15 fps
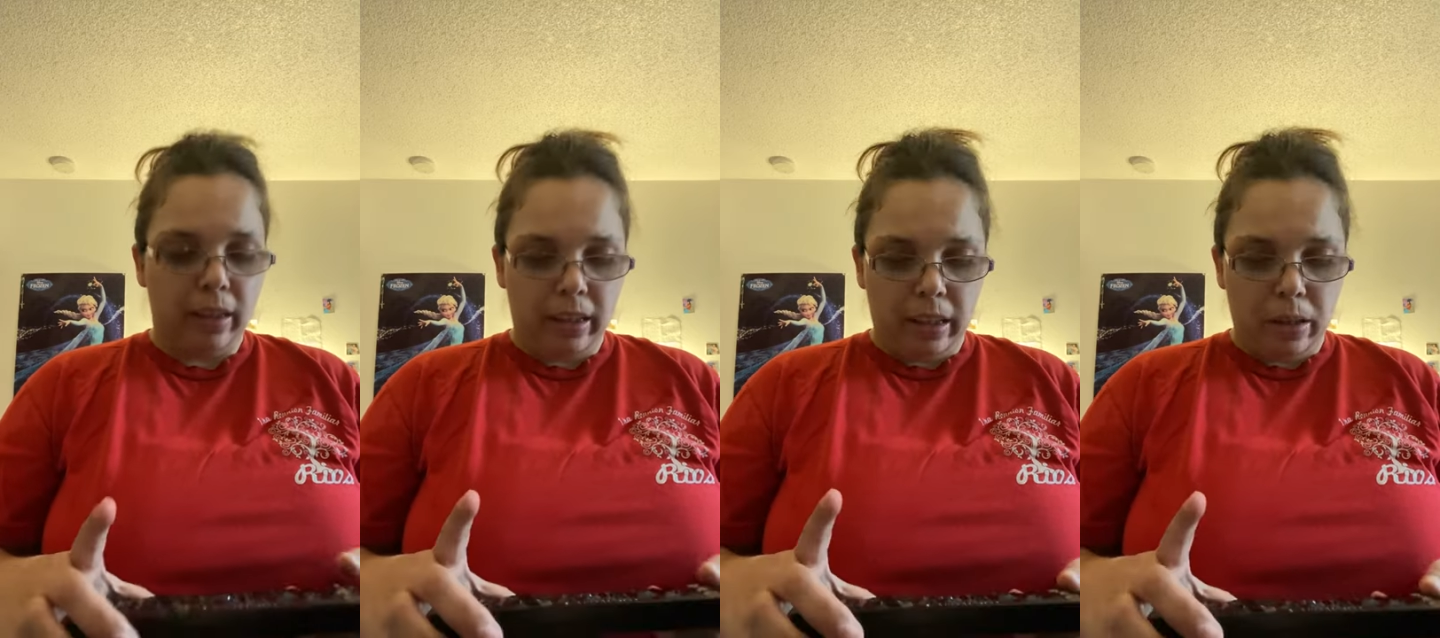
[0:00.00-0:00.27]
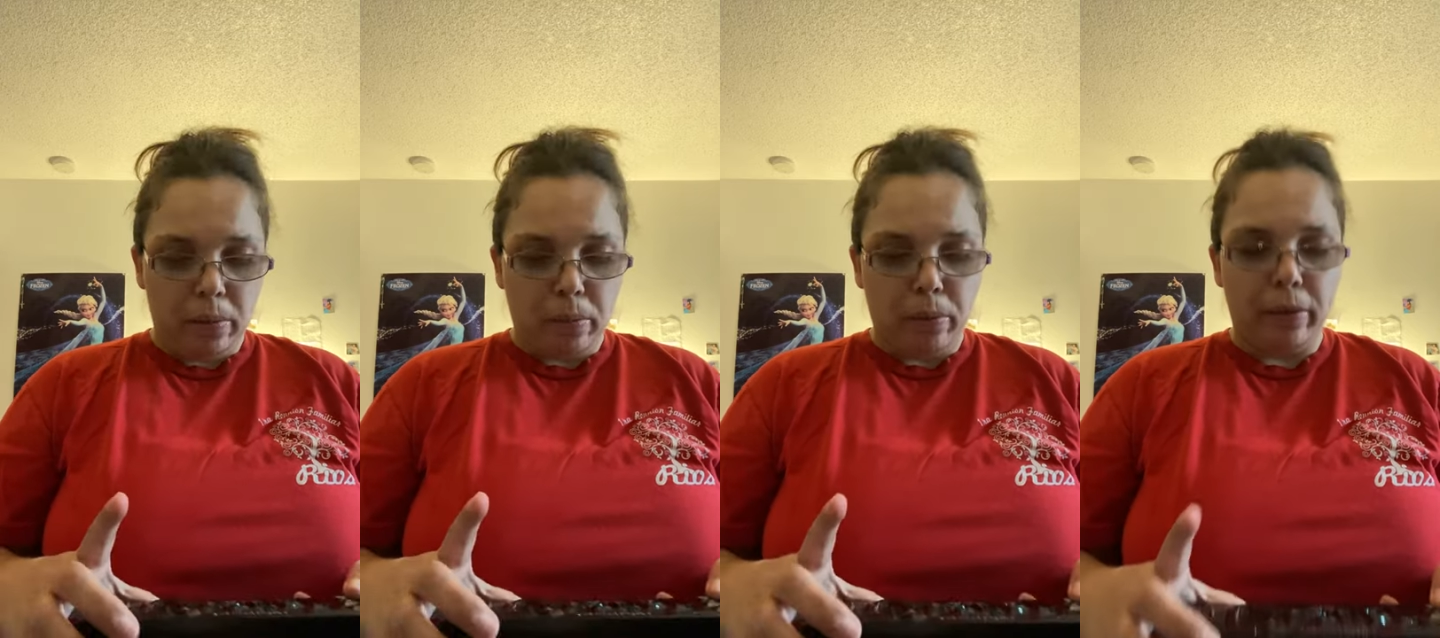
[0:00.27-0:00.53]
I
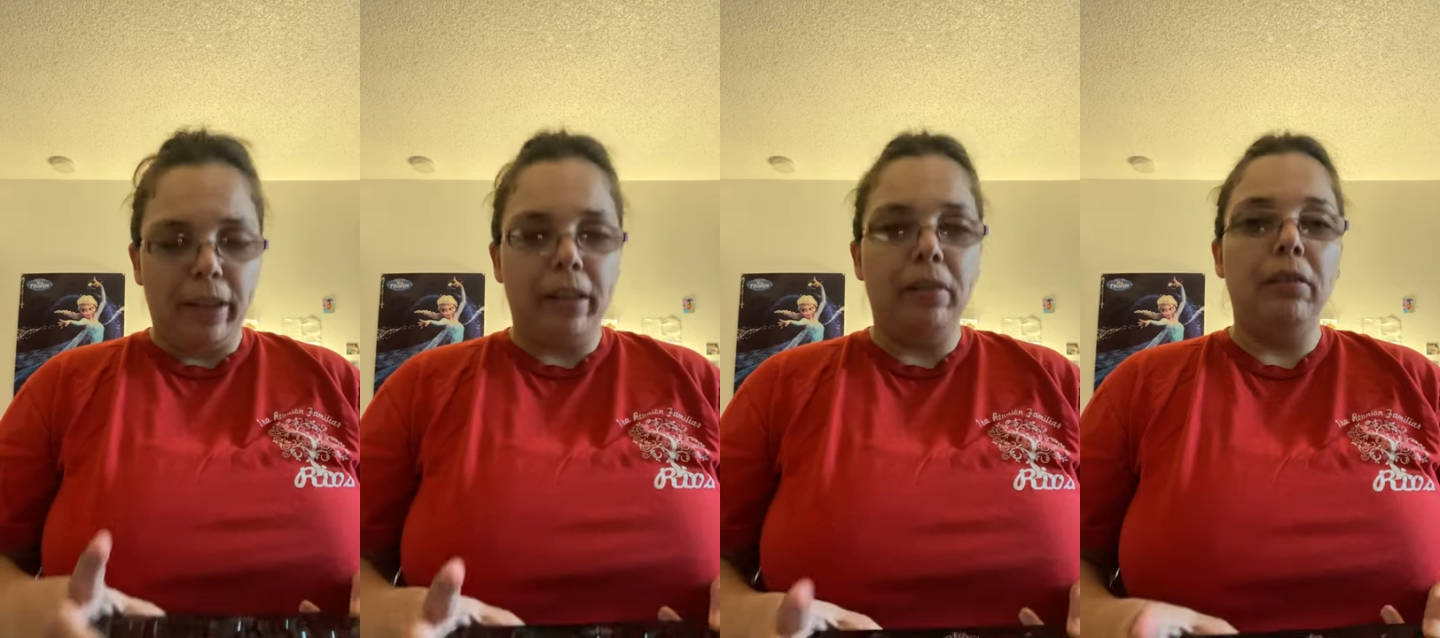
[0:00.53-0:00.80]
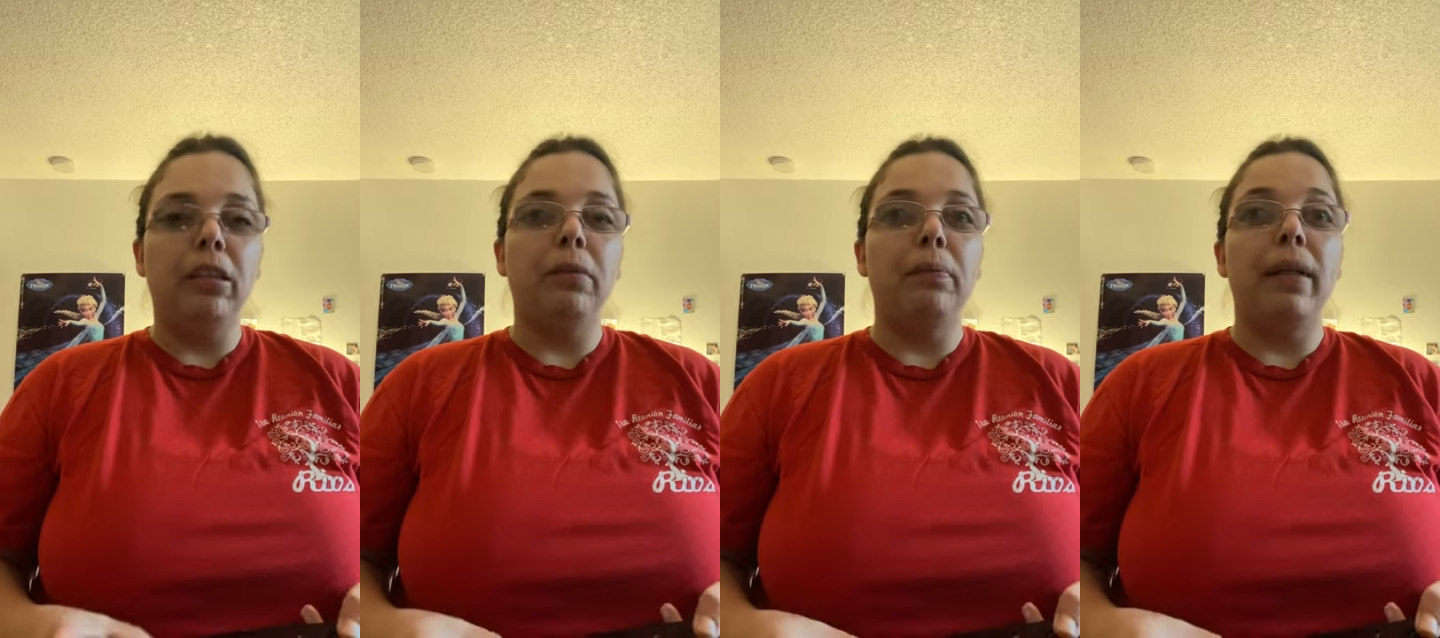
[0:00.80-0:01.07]
never
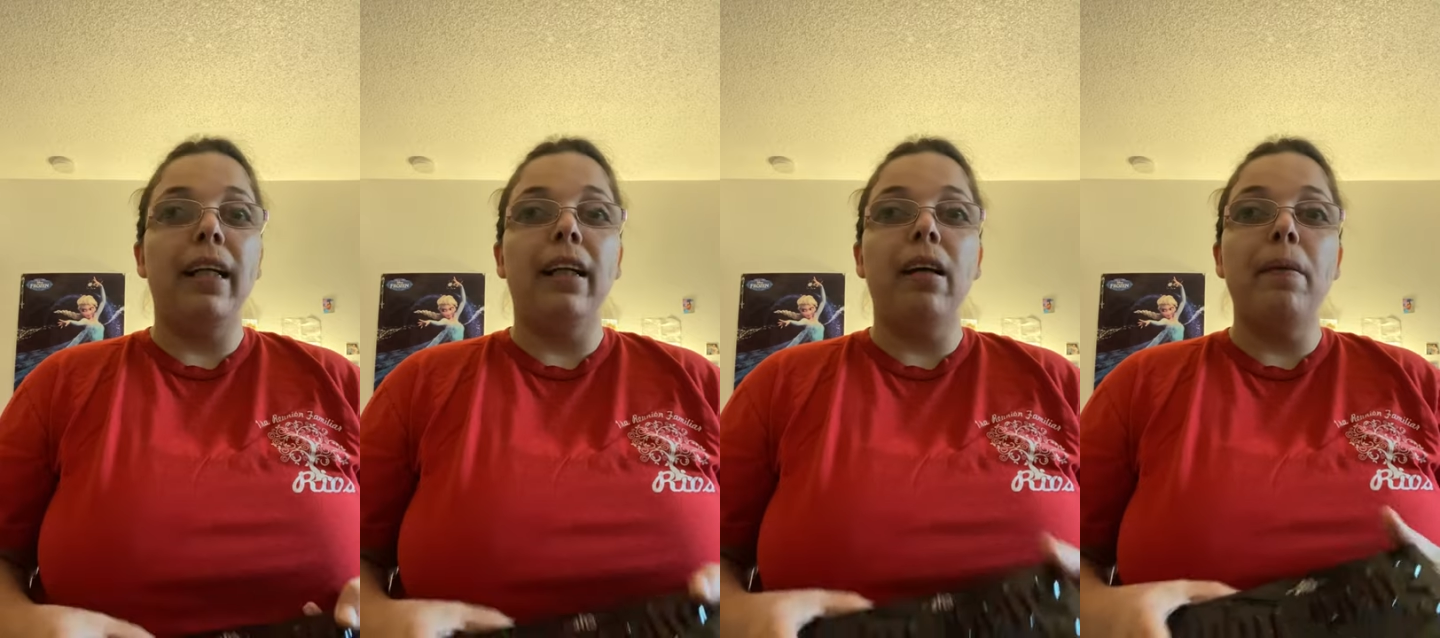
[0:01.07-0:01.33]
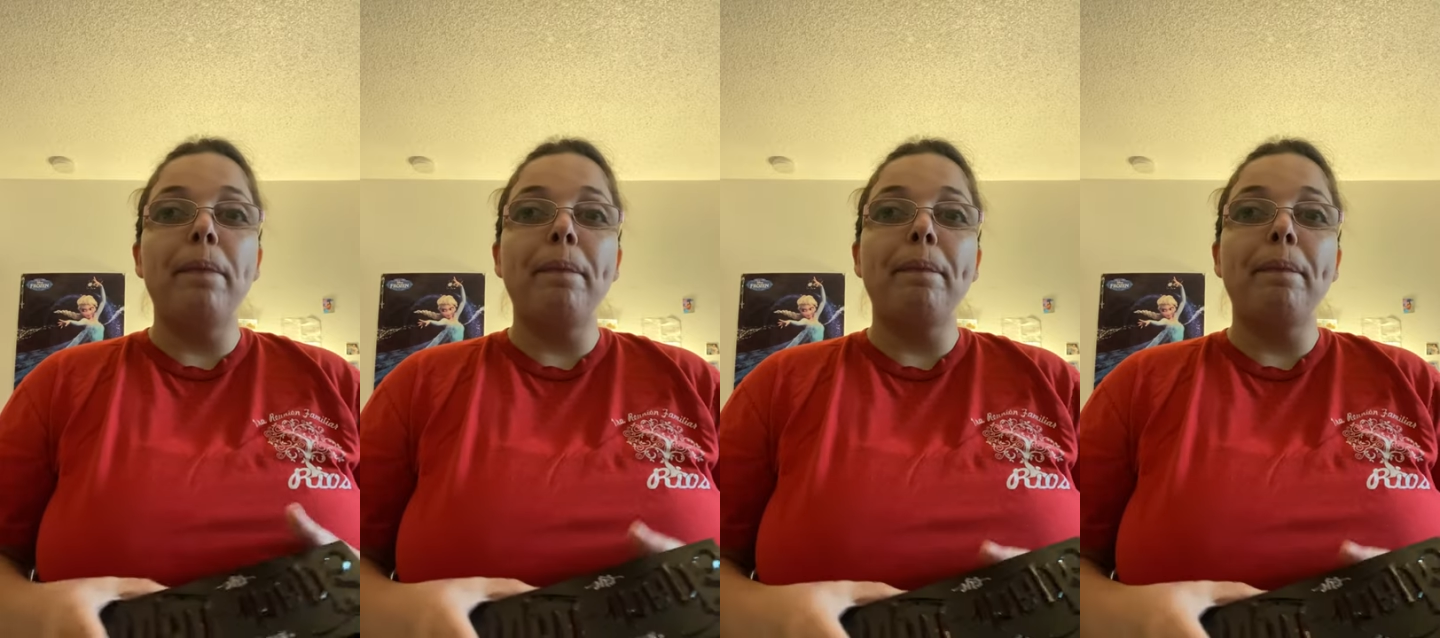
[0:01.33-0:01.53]
use makeup.